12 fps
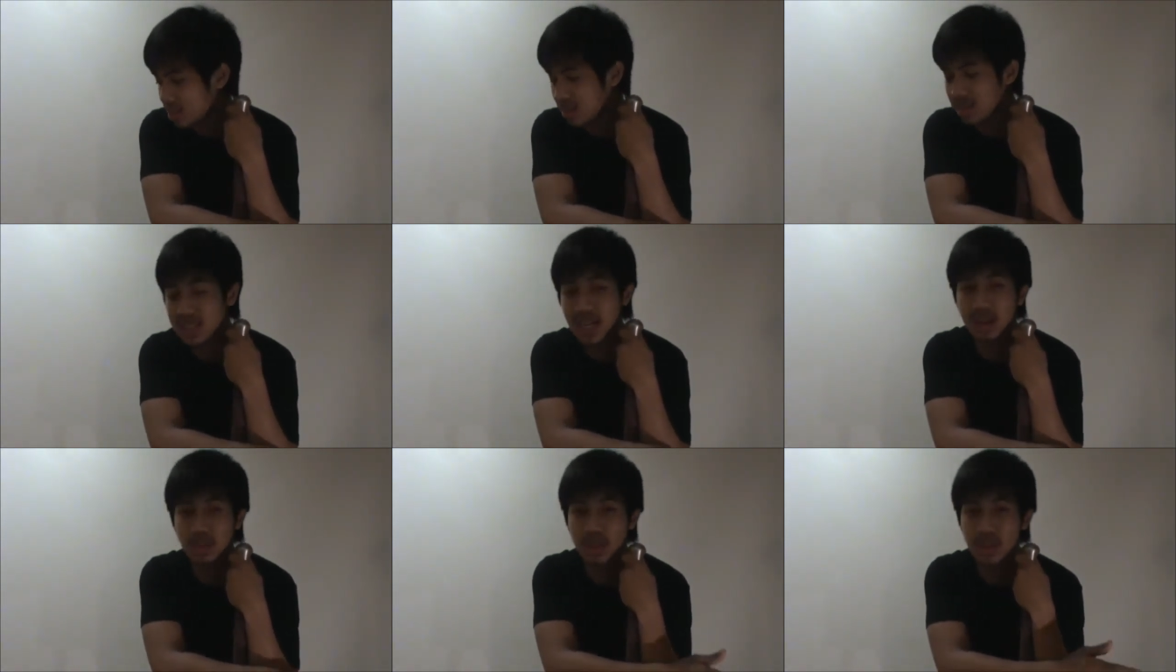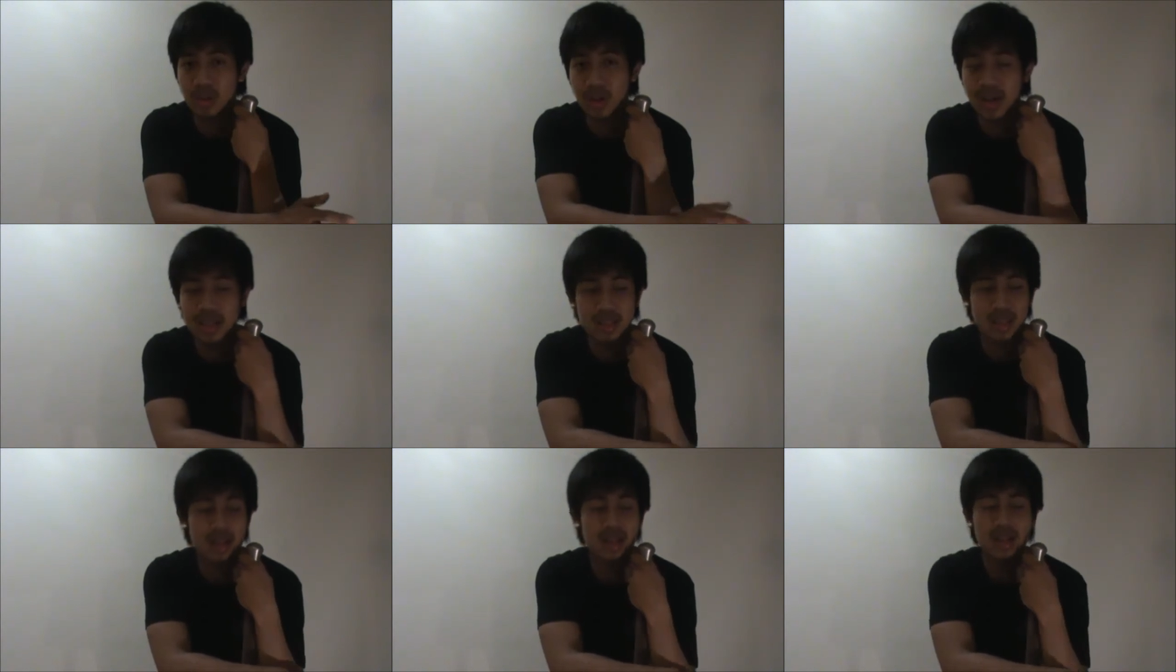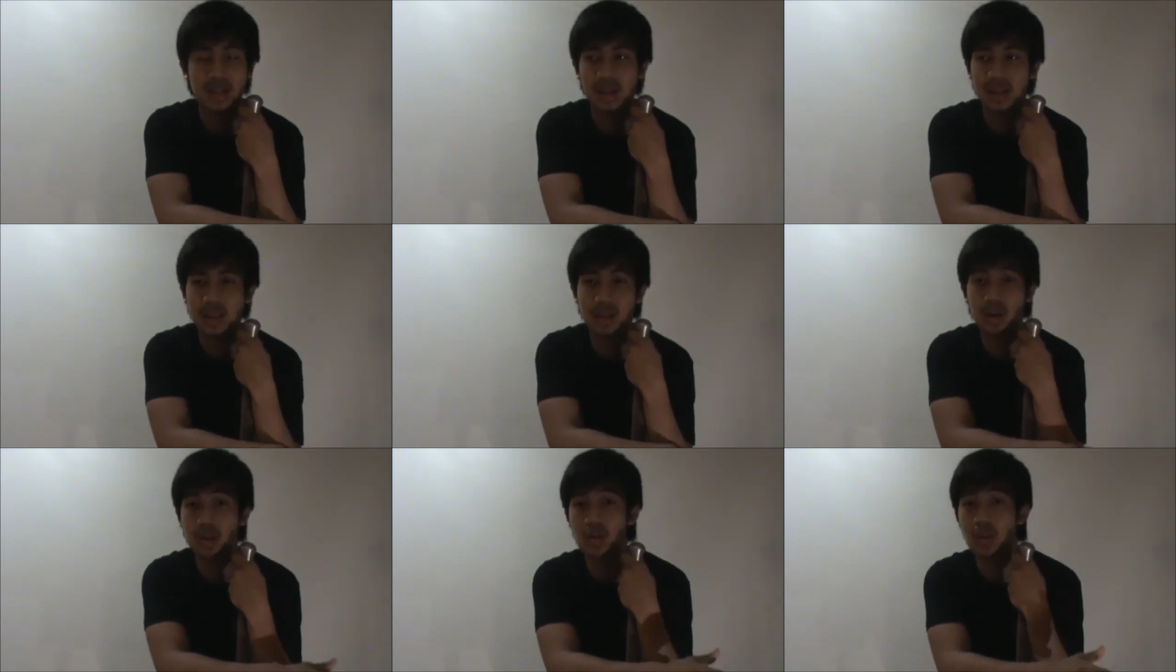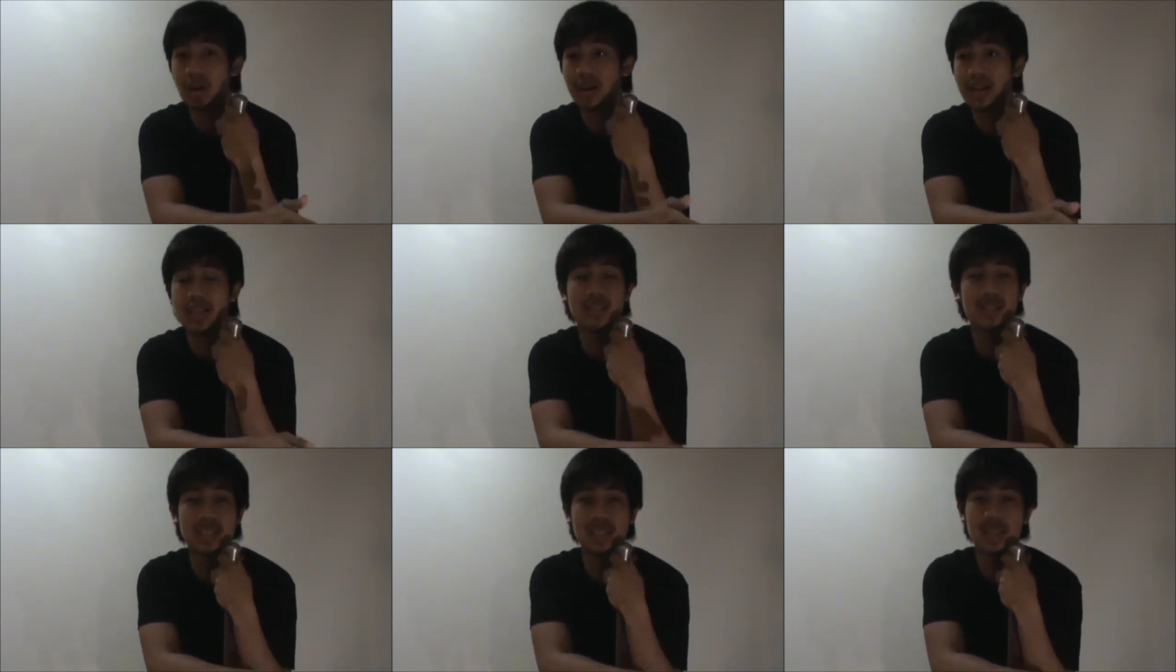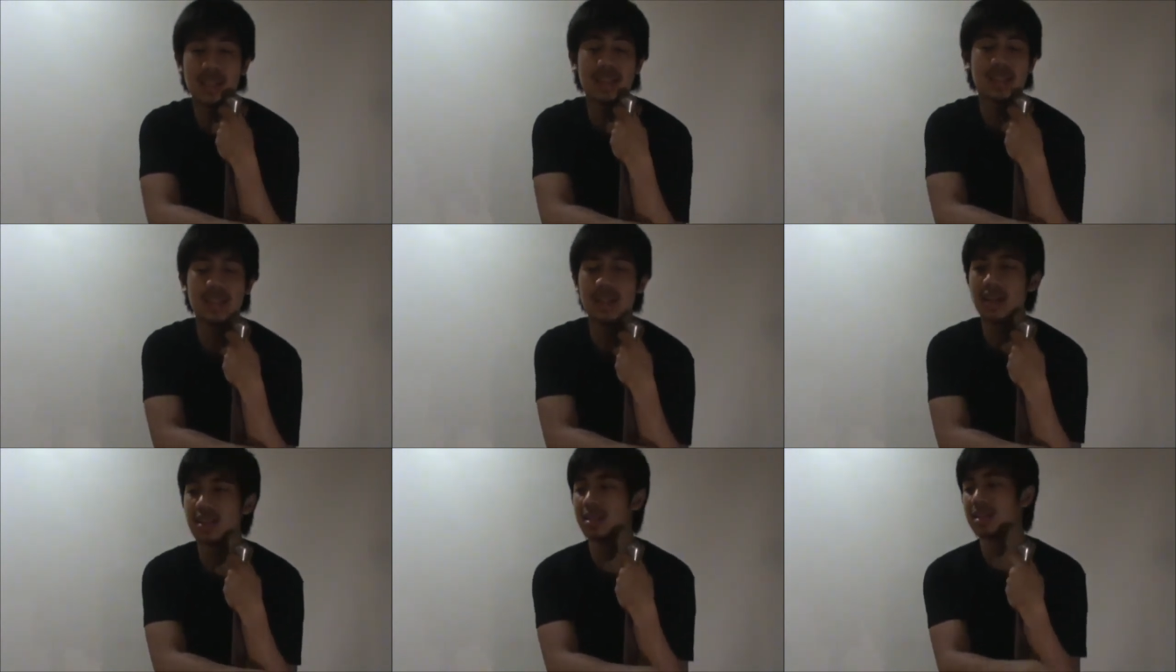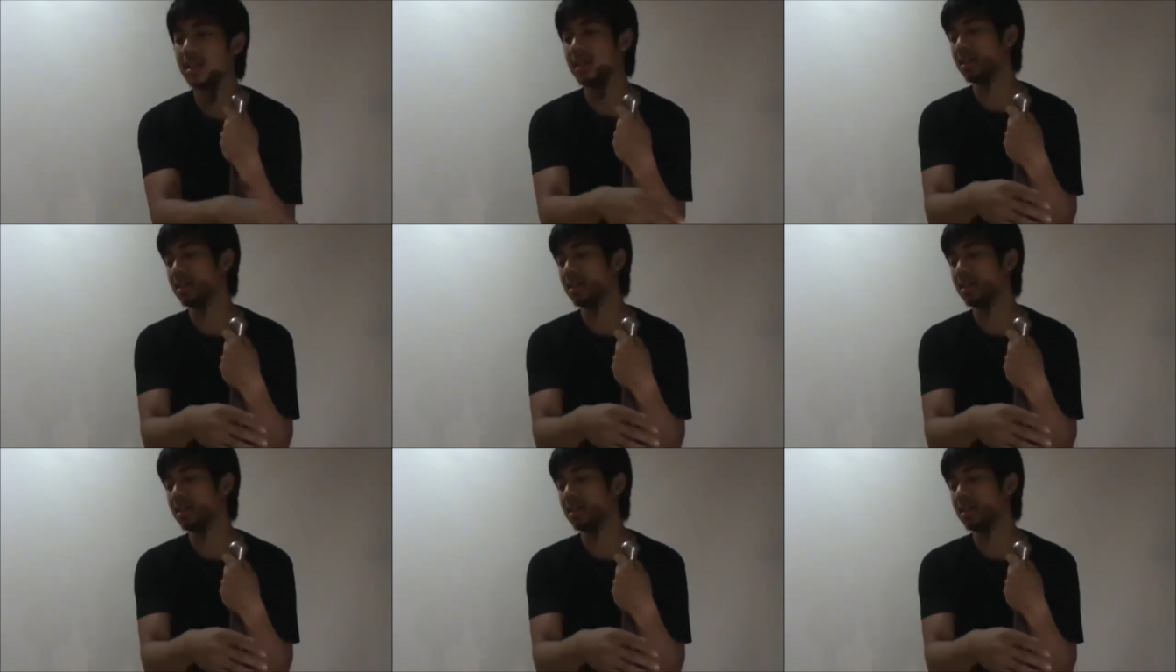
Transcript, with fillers: you know, share it with you guys, to those who are interested, as I like to say.